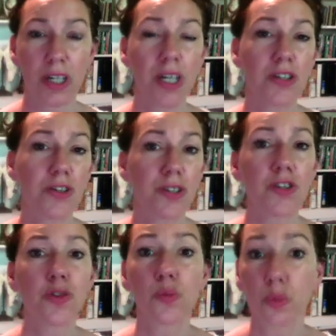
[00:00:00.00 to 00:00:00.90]
So this
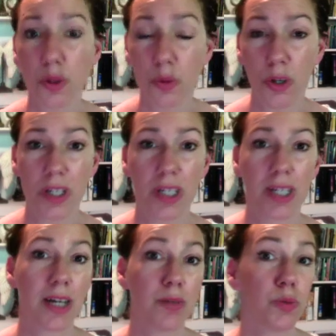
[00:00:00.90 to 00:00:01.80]
is woodworking
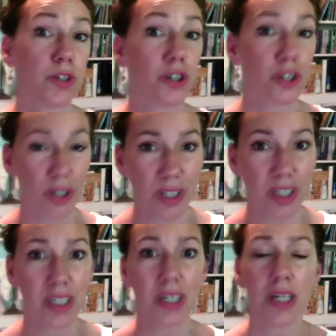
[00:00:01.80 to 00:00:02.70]
and wood turning.